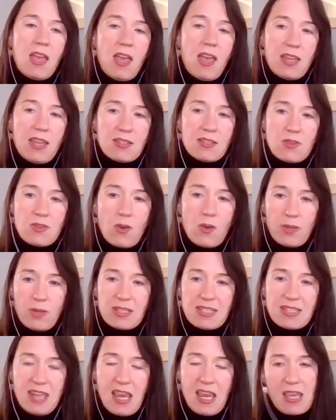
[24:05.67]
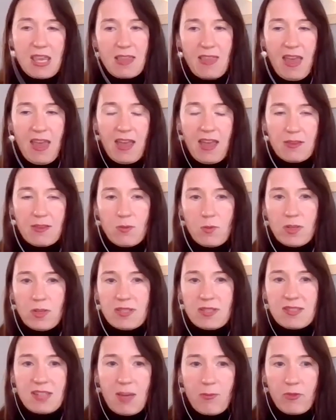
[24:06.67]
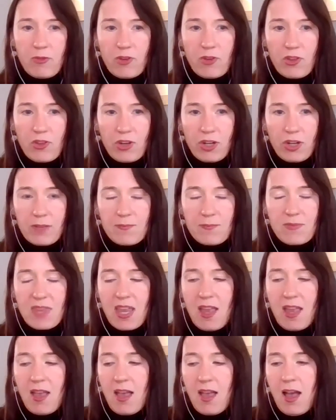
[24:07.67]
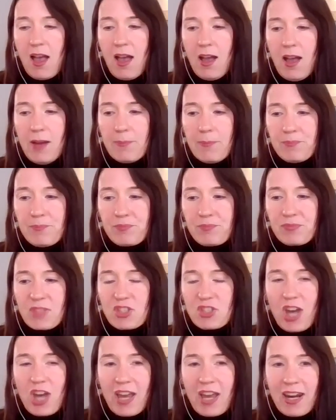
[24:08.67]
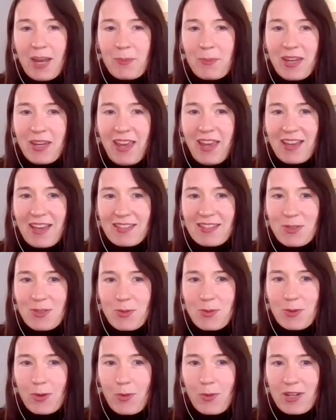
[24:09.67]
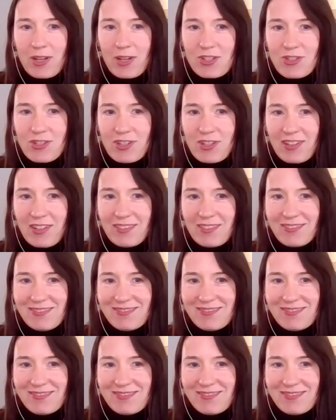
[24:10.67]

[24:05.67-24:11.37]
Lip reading: And so it's taking that one step further. John, I'm going to ask you a question.